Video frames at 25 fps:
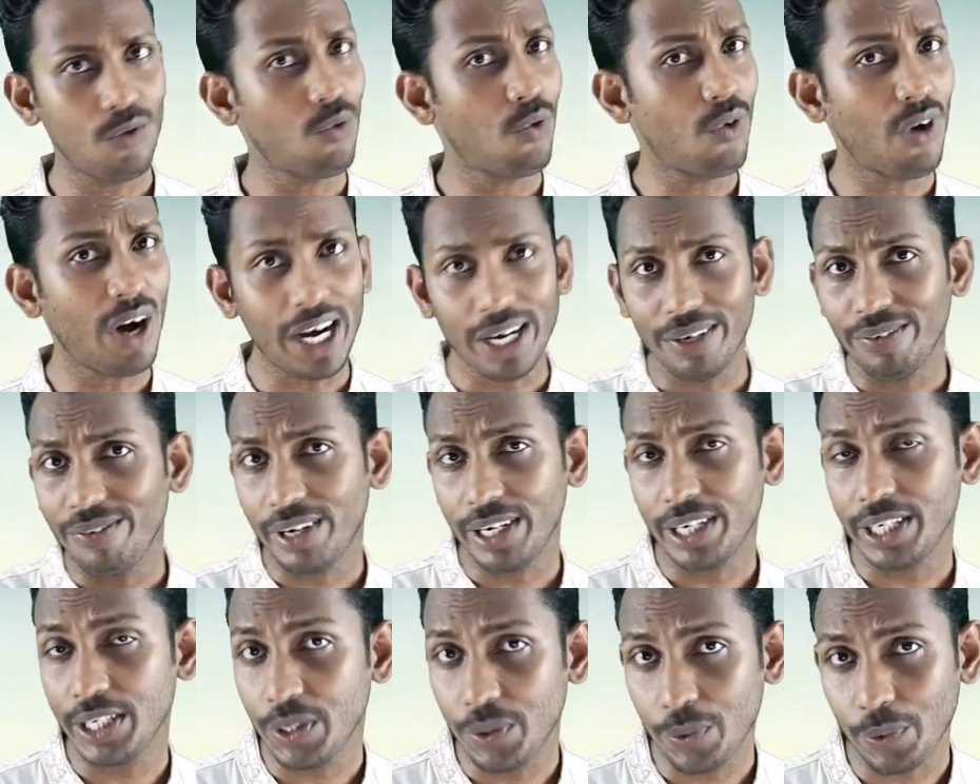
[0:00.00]

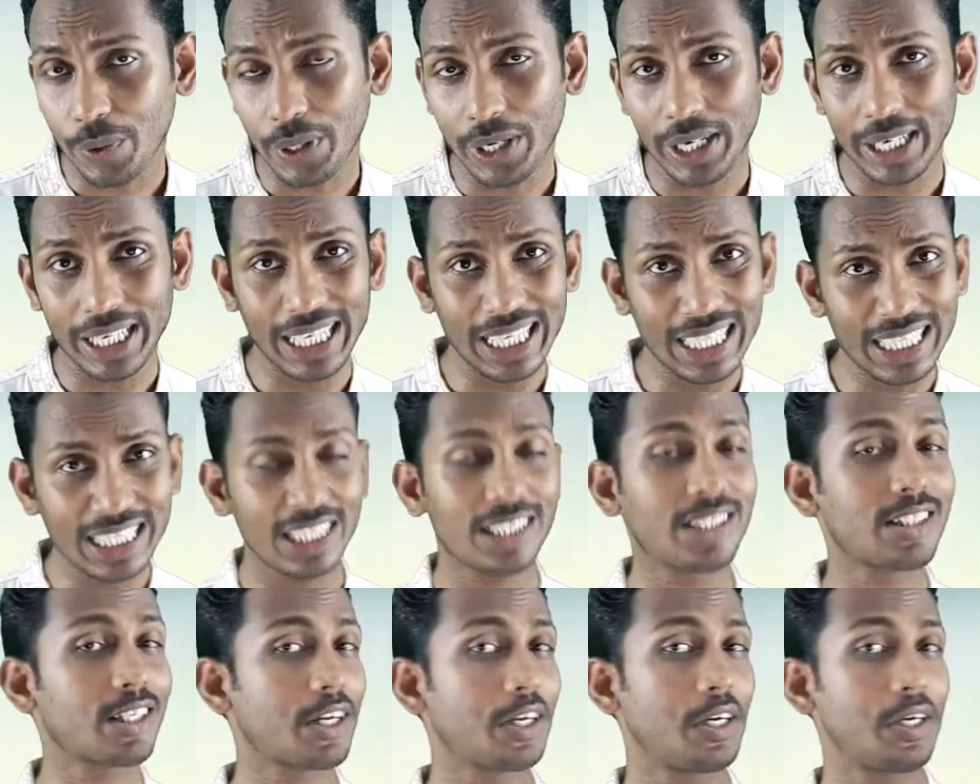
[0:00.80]
wherever you are in
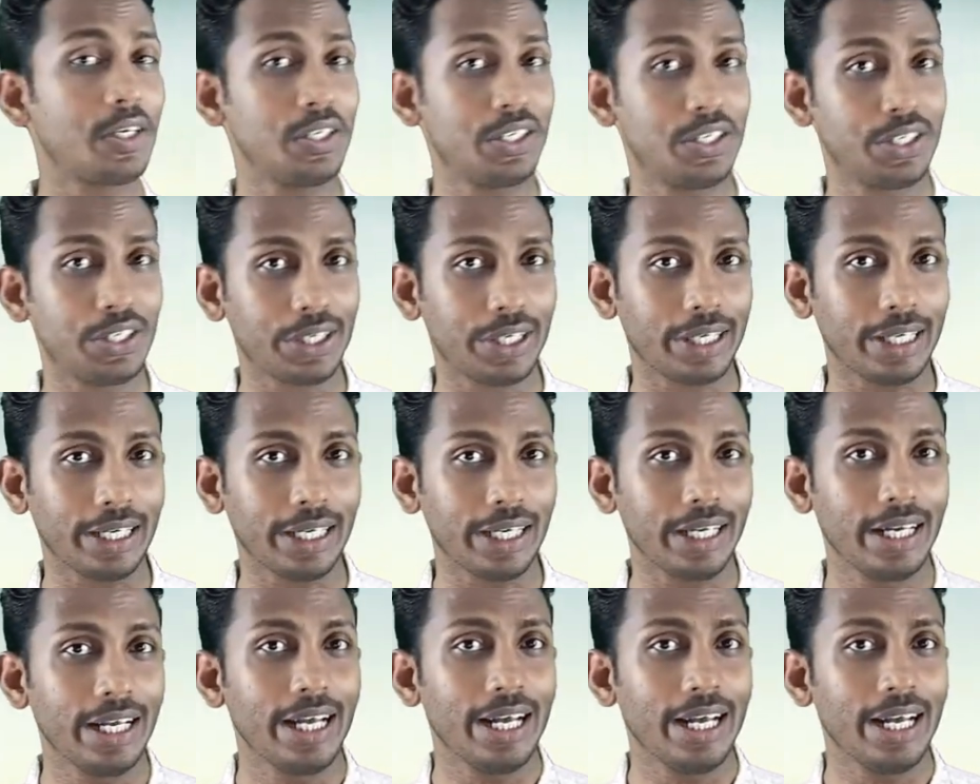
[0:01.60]
this country.